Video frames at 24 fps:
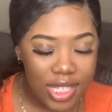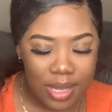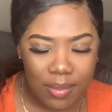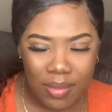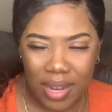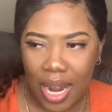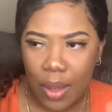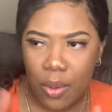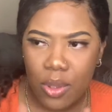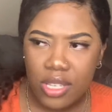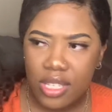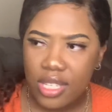But
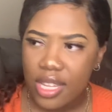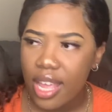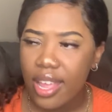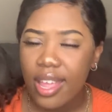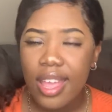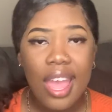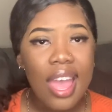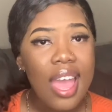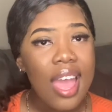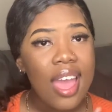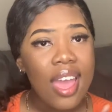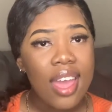I will
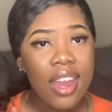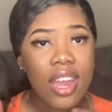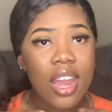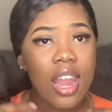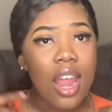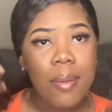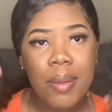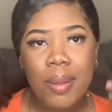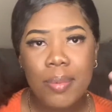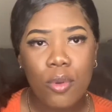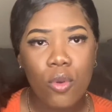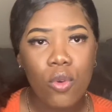say there
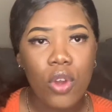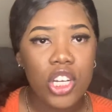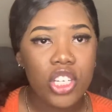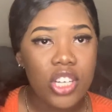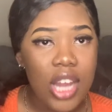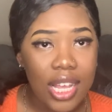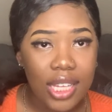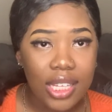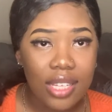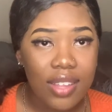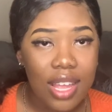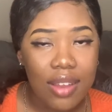are people who are
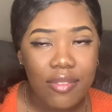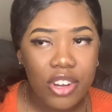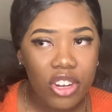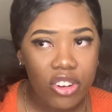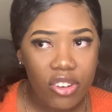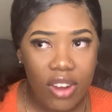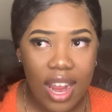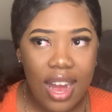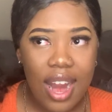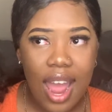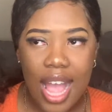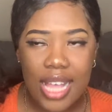attractive. Every
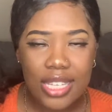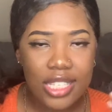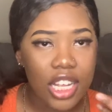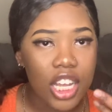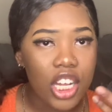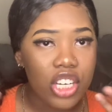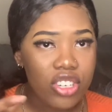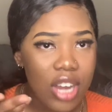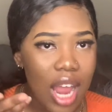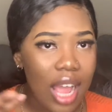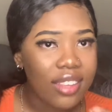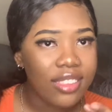grade has
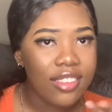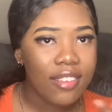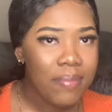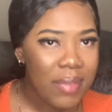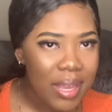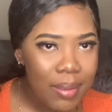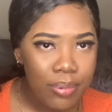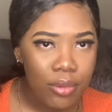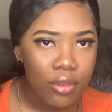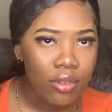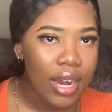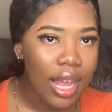their attractive
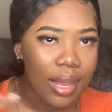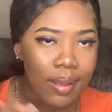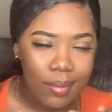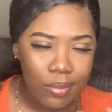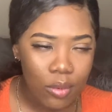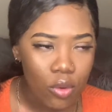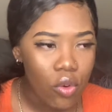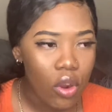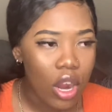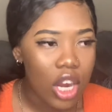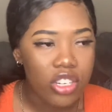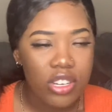people. Like,
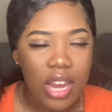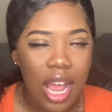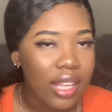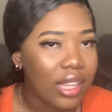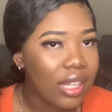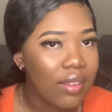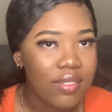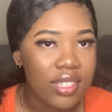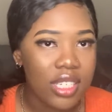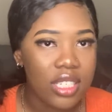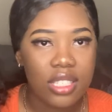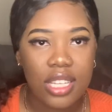people who are
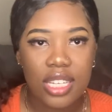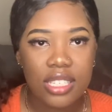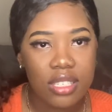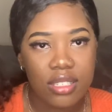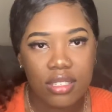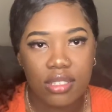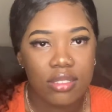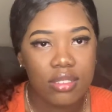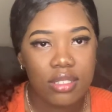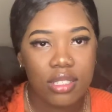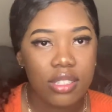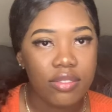attractive is just,
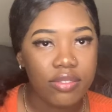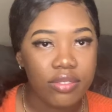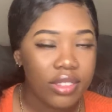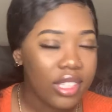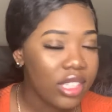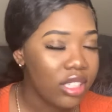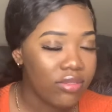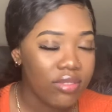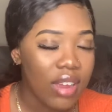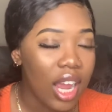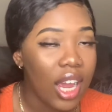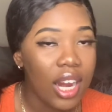just, just,
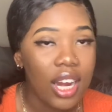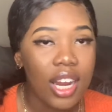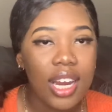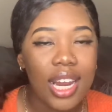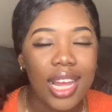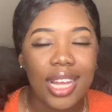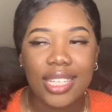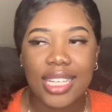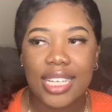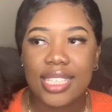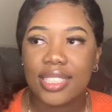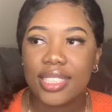just regular.
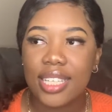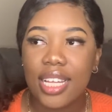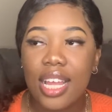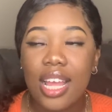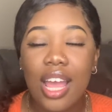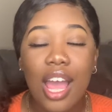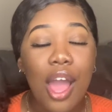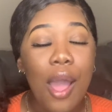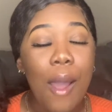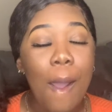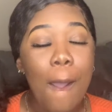Like, that's it.